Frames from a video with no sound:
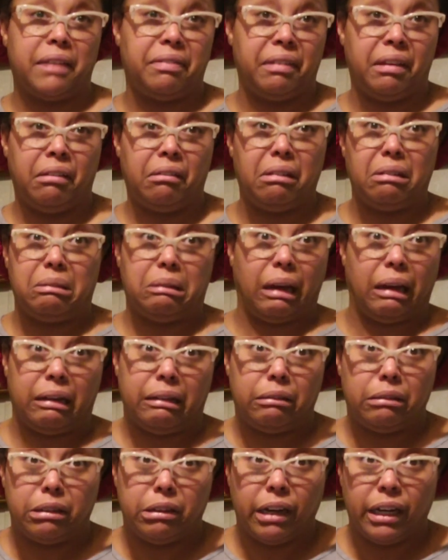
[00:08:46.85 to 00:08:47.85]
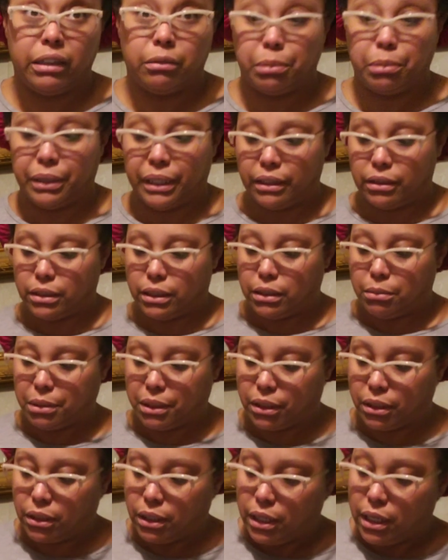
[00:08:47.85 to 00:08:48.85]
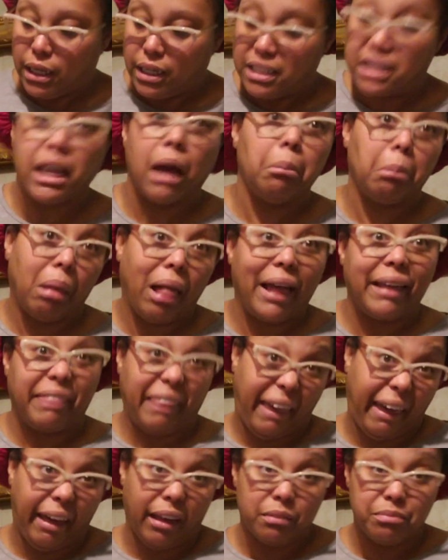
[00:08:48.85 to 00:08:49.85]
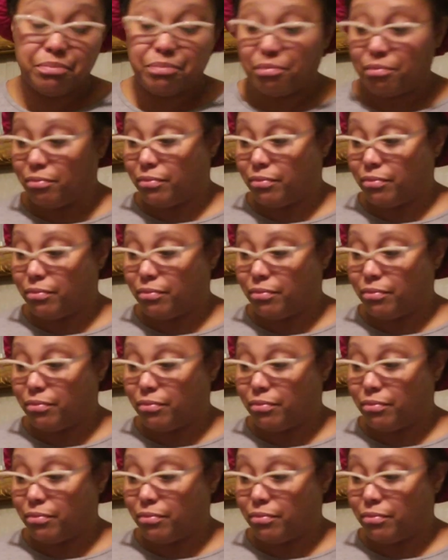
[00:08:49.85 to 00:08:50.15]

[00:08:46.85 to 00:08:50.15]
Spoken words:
I think I don't know how to pronounce it, but something like that.